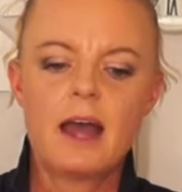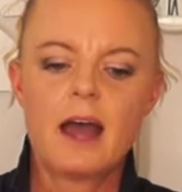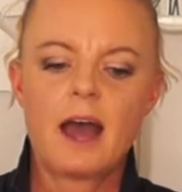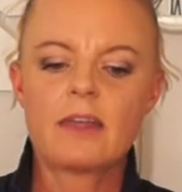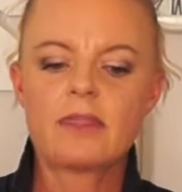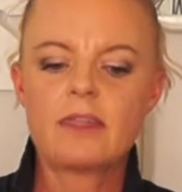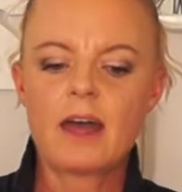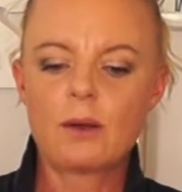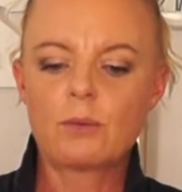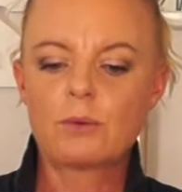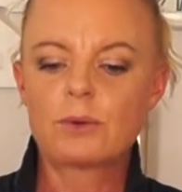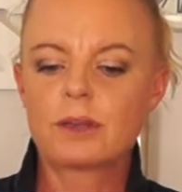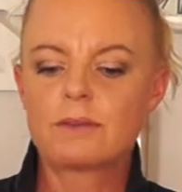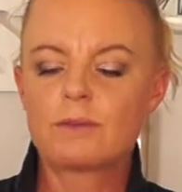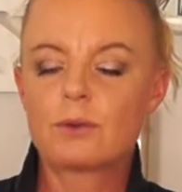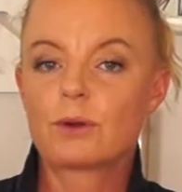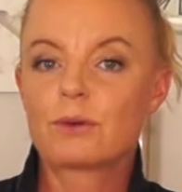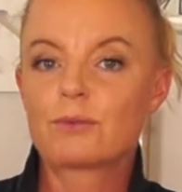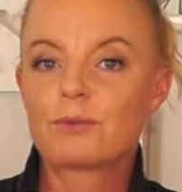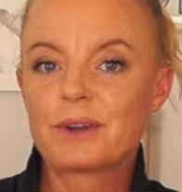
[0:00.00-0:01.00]
And that will give
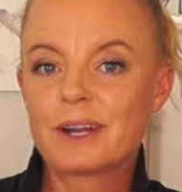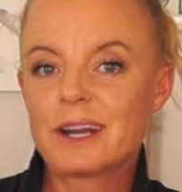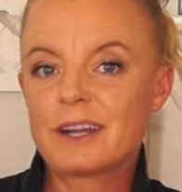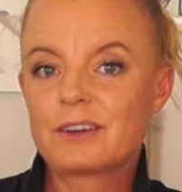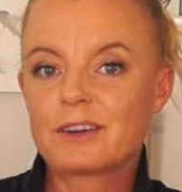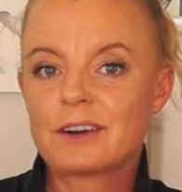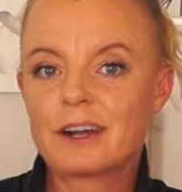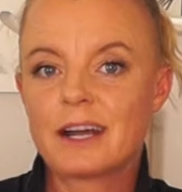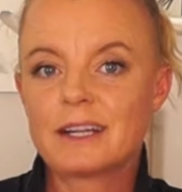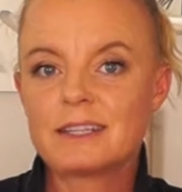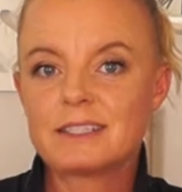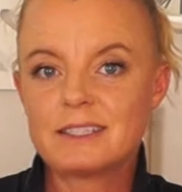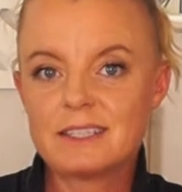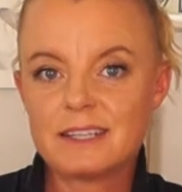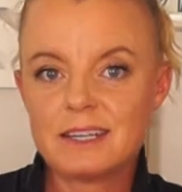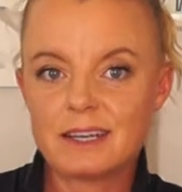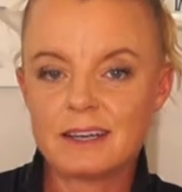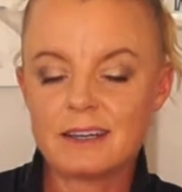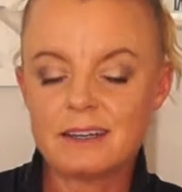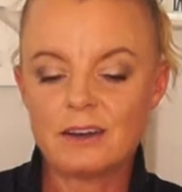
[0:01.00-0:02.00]
you a really good
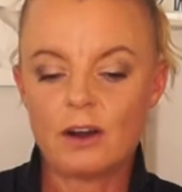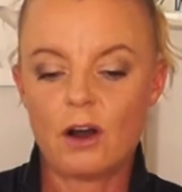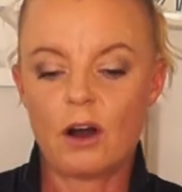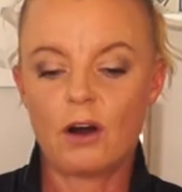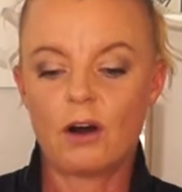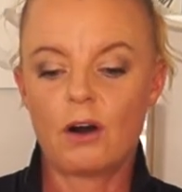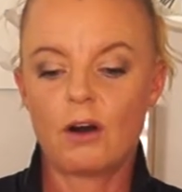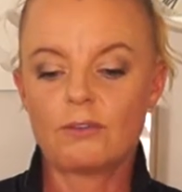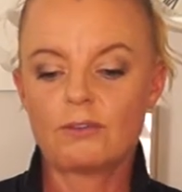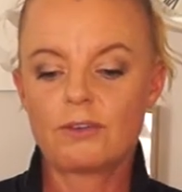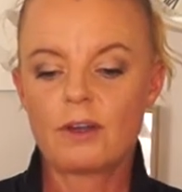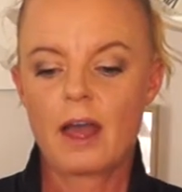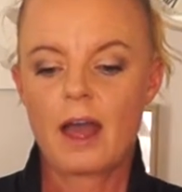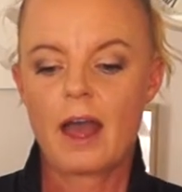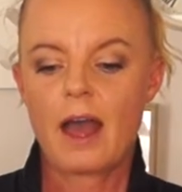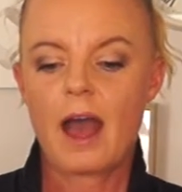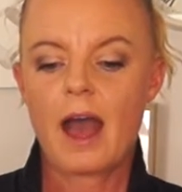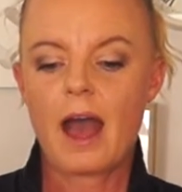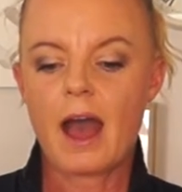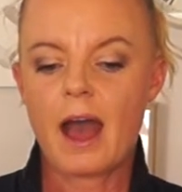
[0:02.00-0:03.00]
idea of
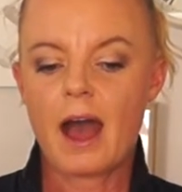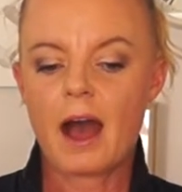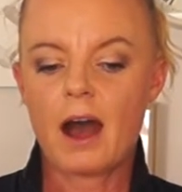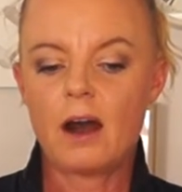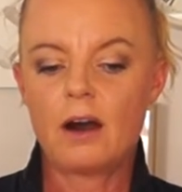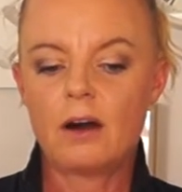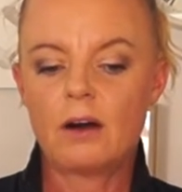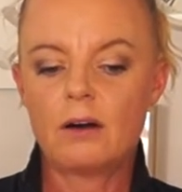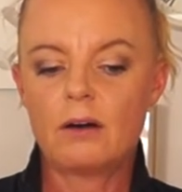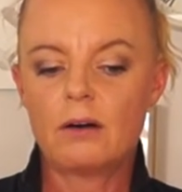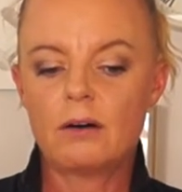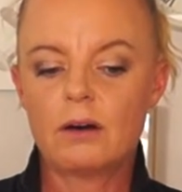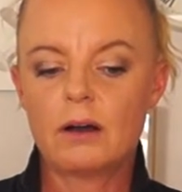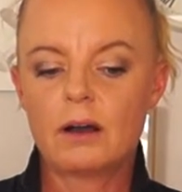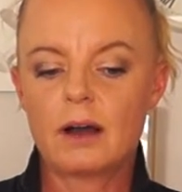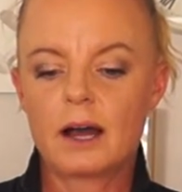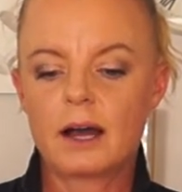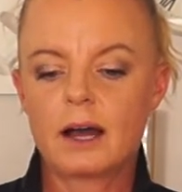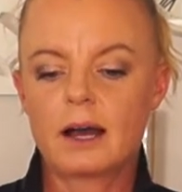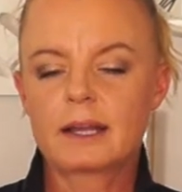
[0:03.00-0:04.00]

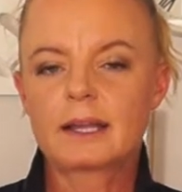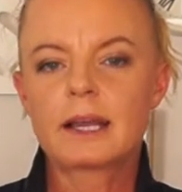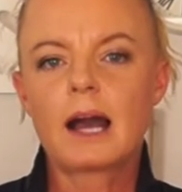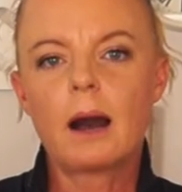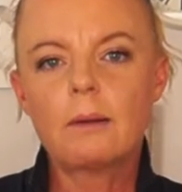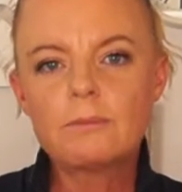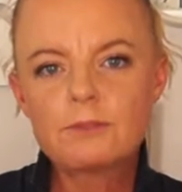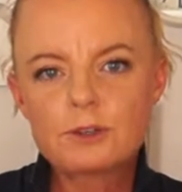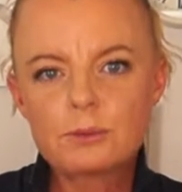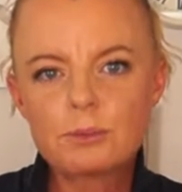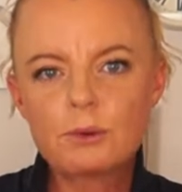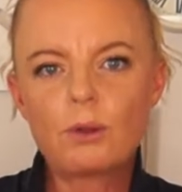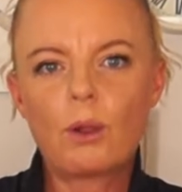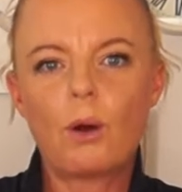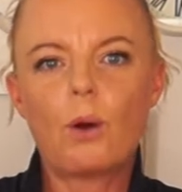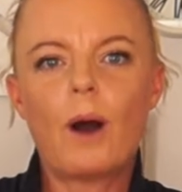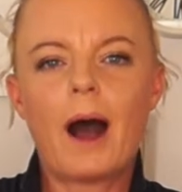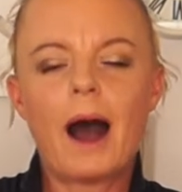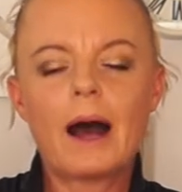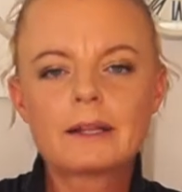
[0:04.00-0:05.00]
how comfortable
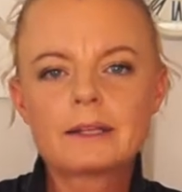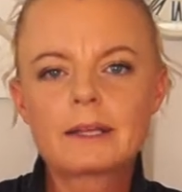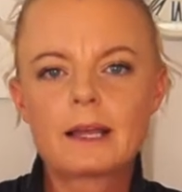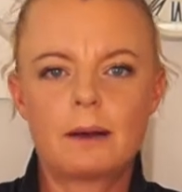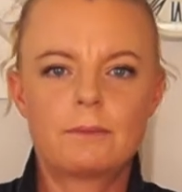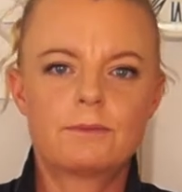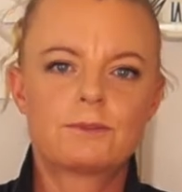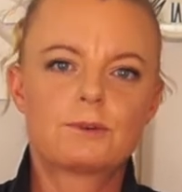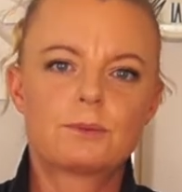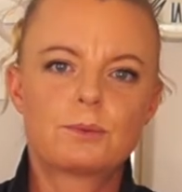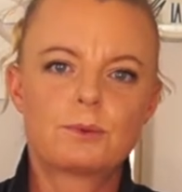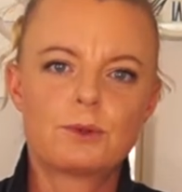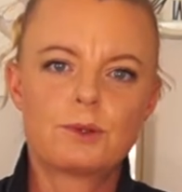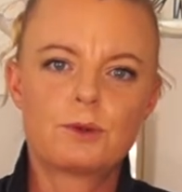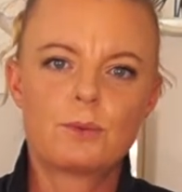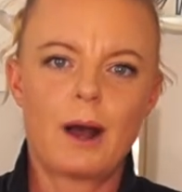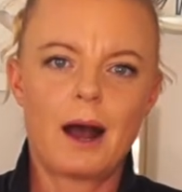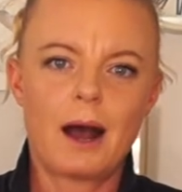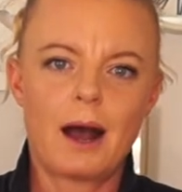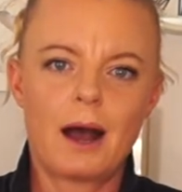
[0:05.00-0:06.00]
or uncomfortable
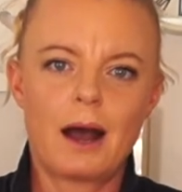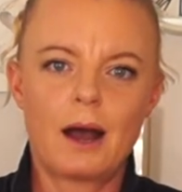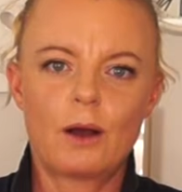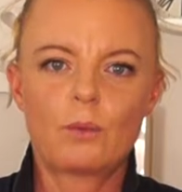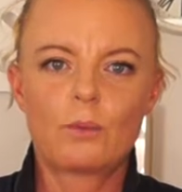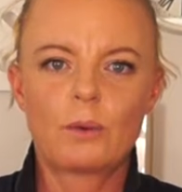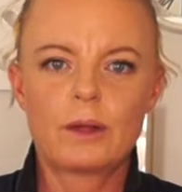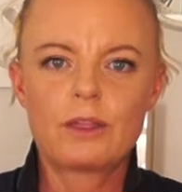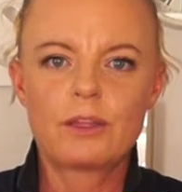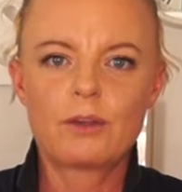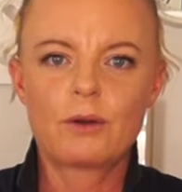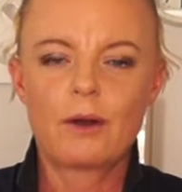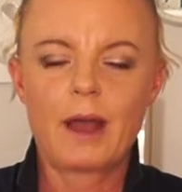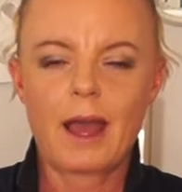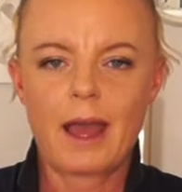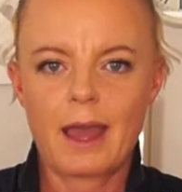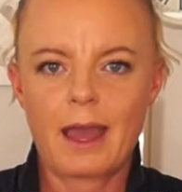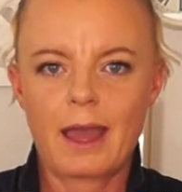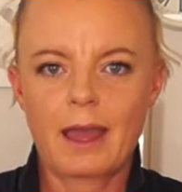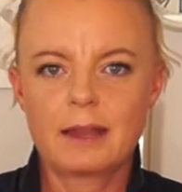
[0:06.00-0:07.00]
you are with your
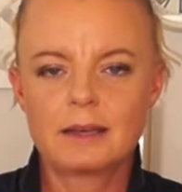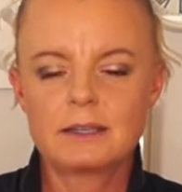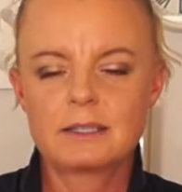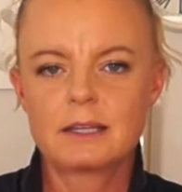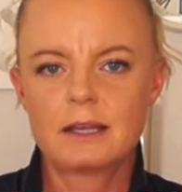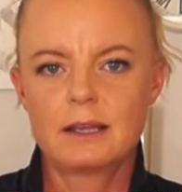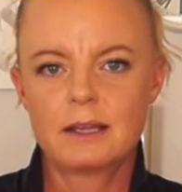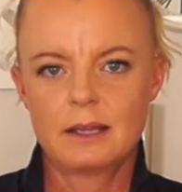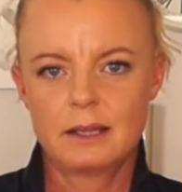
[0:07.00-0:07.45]
hand,